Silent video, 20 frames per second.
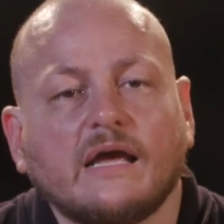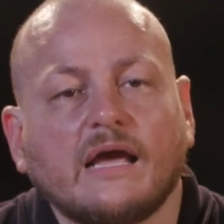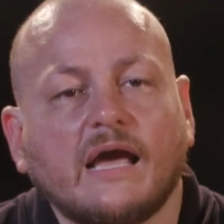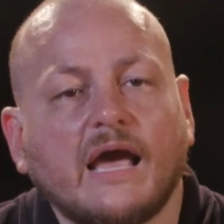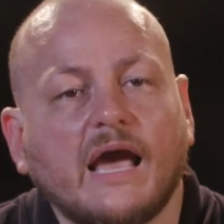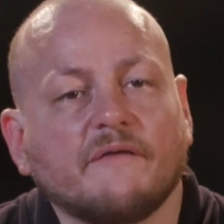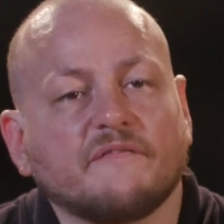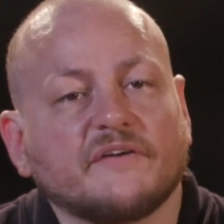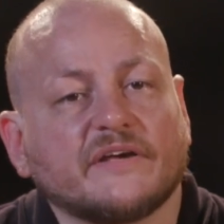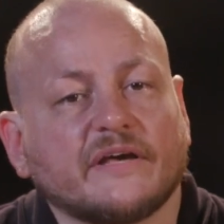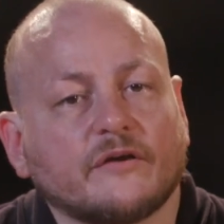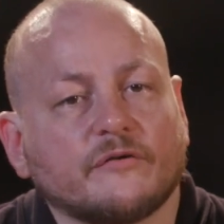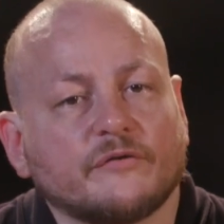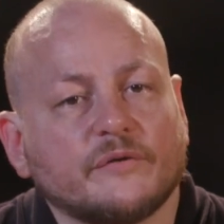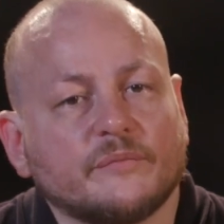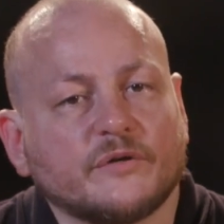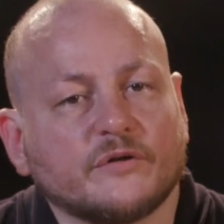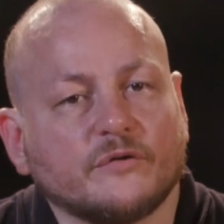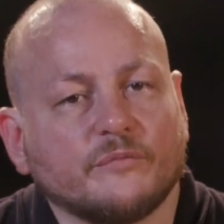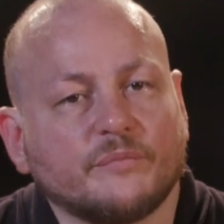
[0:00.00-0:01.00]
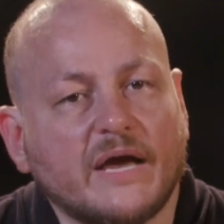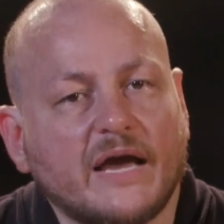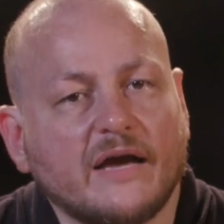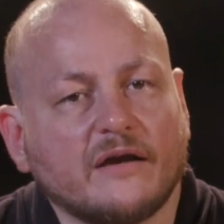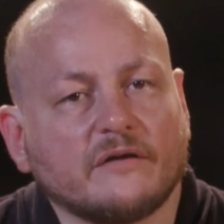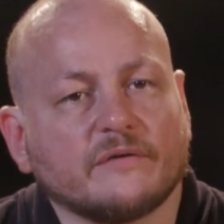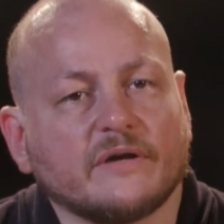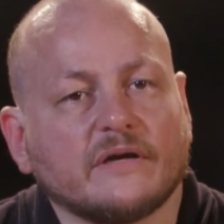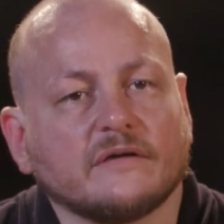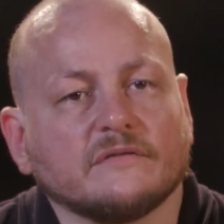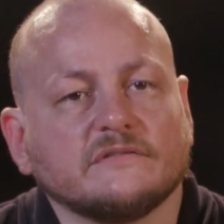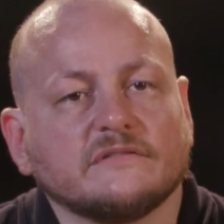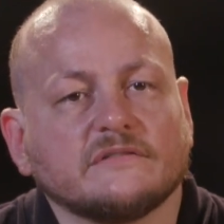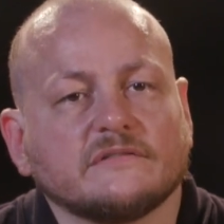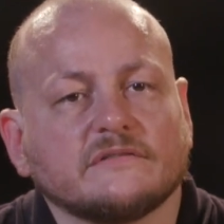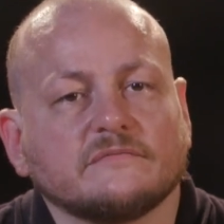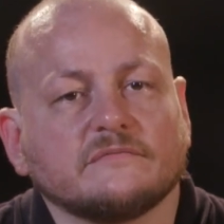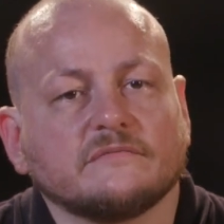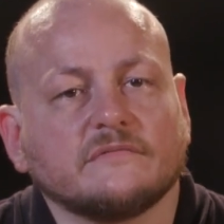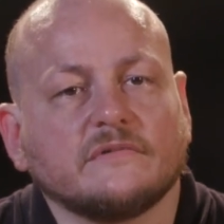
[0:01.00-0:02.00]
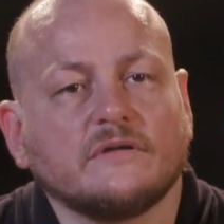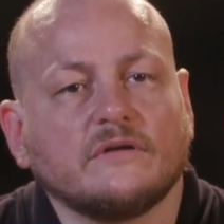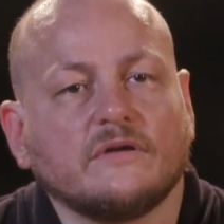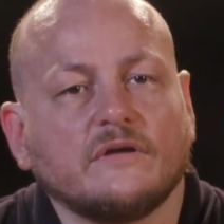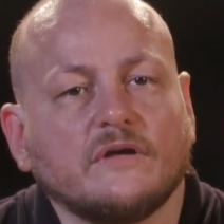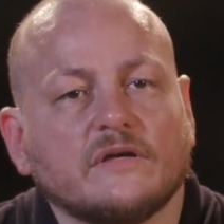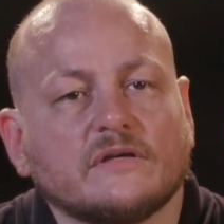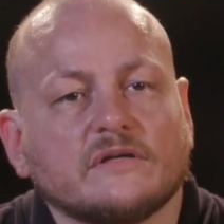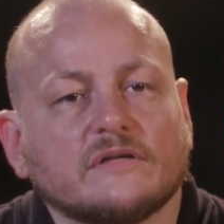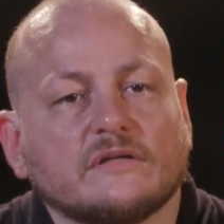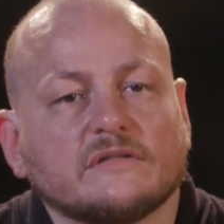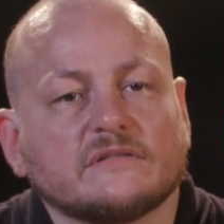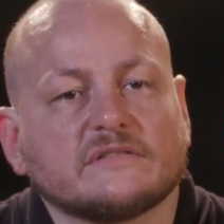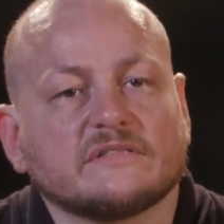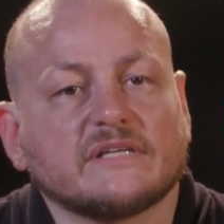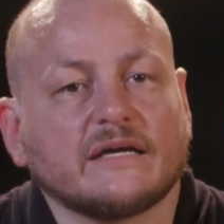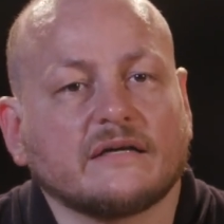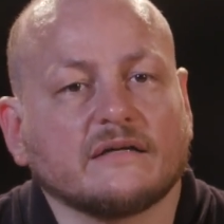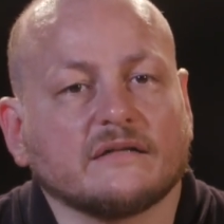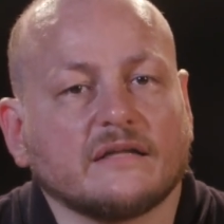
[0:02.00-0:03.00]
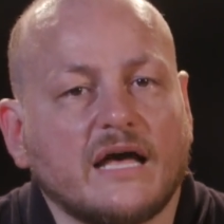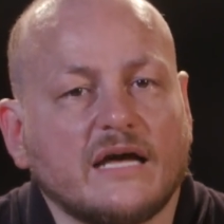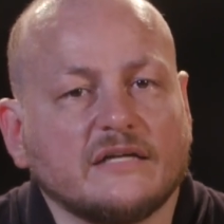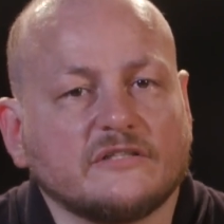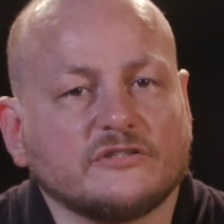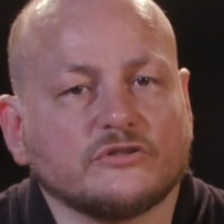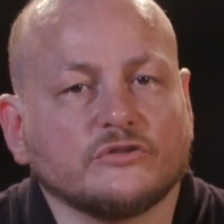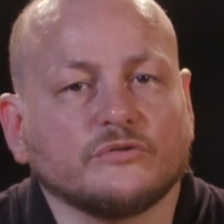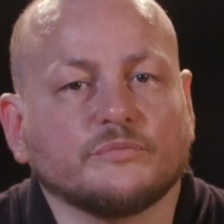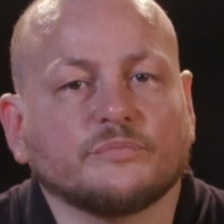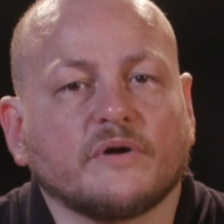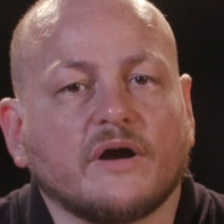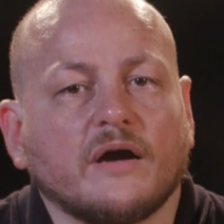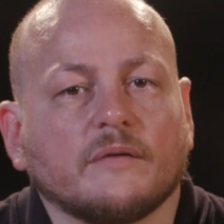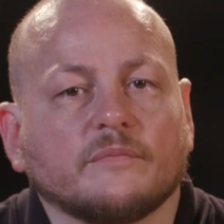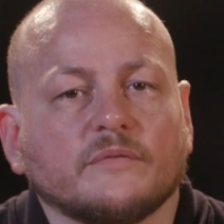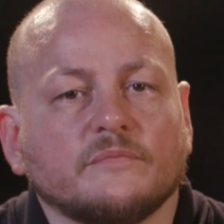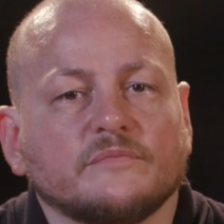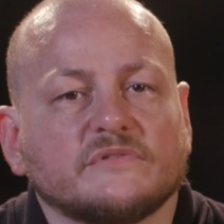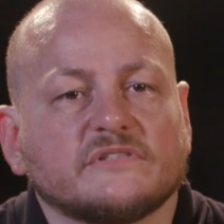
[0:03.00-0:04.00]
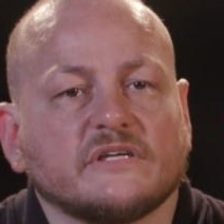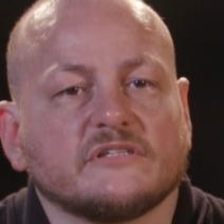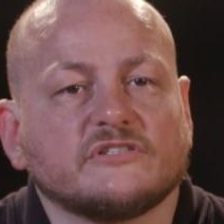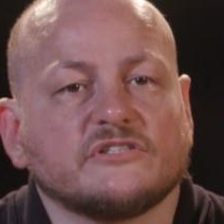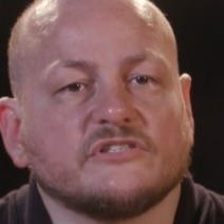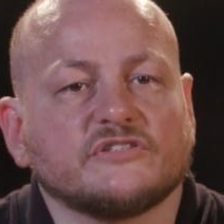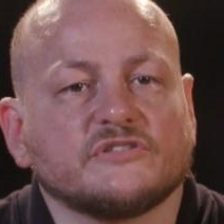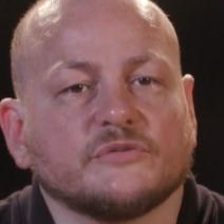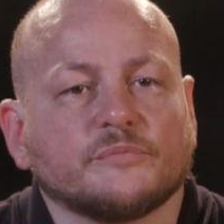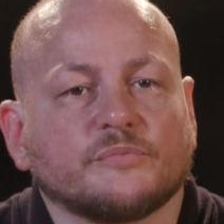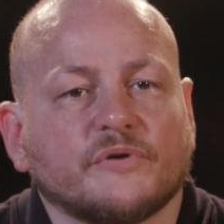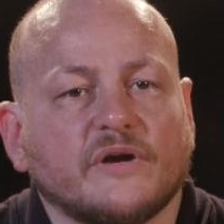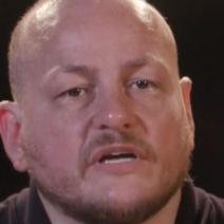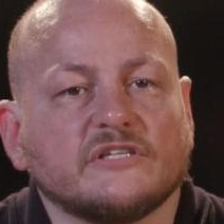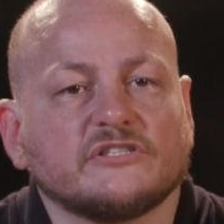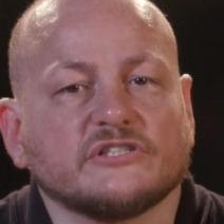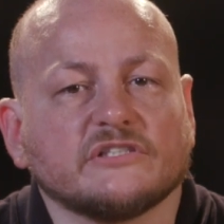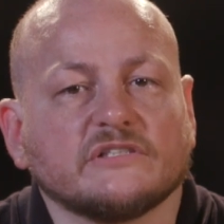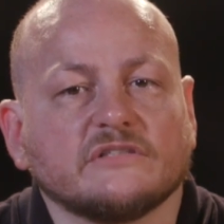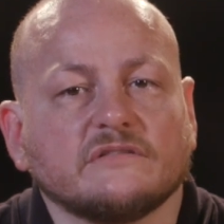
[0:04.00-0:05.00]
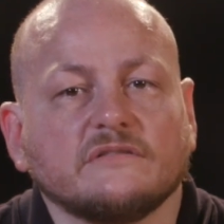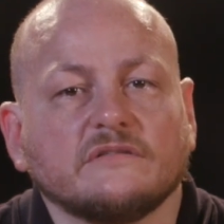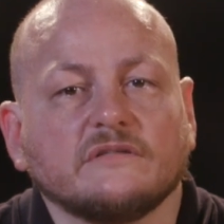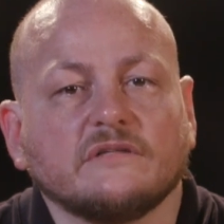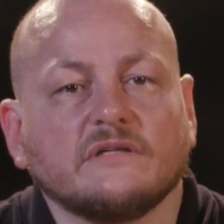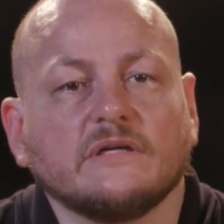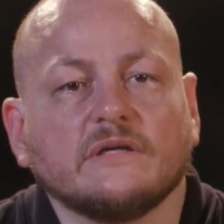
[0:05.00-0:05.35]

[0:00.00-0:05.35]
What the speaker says: having a criminal background, psychological problems such as depression,